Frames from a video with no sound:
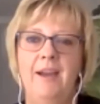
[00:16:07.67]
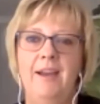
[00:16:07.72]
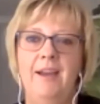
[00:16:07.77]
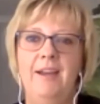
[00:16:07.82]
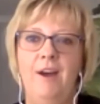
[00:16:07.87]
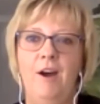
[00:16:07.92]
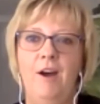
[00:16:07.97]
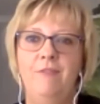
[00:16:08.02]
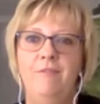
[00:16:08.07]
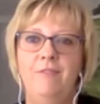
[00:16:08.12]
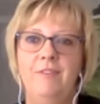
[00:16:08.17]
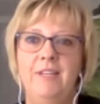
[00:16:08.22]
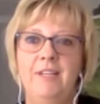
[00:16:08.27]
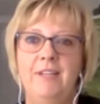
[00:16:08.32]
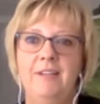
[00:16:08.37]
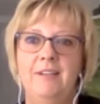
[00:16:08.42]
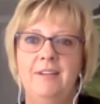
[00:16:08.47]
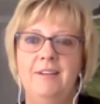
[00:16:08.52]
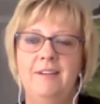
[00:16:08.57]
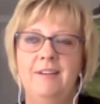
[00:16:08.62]
I
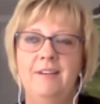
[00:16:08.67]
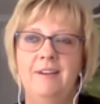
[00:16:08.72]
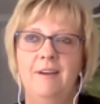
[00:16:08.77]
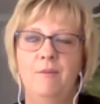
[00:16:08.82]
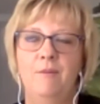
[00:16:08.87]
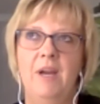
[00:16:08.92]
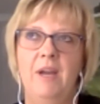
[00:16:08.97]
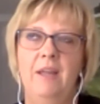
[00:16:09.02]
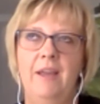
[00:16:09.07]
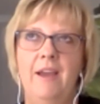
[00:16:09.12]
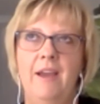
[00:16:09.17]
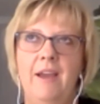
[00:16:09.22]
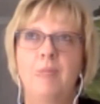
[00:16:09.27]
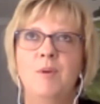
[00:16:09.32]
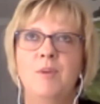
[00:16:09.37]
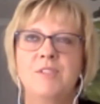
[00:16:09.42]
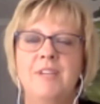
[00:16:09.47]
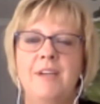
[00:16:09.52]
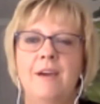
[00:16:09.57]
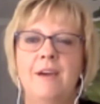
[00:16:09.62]

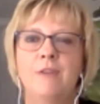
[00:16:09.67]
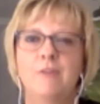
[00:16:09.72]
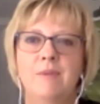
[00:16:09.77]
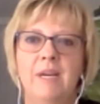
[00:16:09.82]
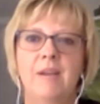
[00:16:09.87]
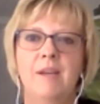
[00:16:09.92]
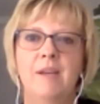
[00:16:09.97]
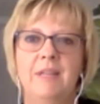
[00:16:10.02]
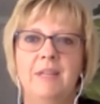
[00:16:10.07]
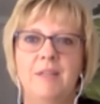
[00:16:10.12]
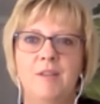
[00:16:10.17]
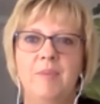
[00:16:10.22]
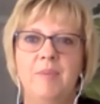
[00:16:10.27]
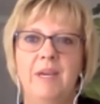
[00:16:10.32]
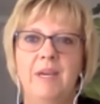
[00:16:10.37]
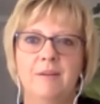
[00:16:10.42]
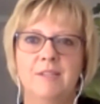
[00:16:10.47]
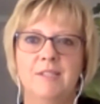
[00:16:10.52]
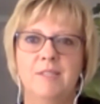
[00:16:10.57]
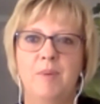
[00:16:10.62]
almost never recommend the
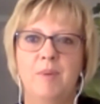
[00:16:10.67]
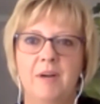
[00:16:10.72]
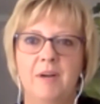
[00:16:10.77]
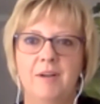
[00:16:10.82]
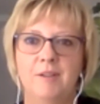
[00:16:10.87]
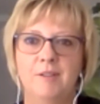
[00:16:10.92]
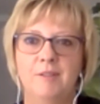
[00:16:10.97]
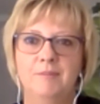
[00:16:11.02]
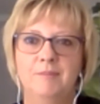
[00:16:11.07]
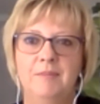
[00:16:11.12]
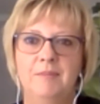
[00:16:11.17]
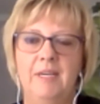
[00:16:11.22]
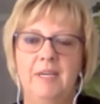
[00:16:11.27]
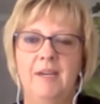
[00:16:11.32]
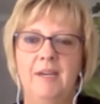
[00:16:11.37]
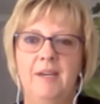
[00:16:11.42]
parents borrow.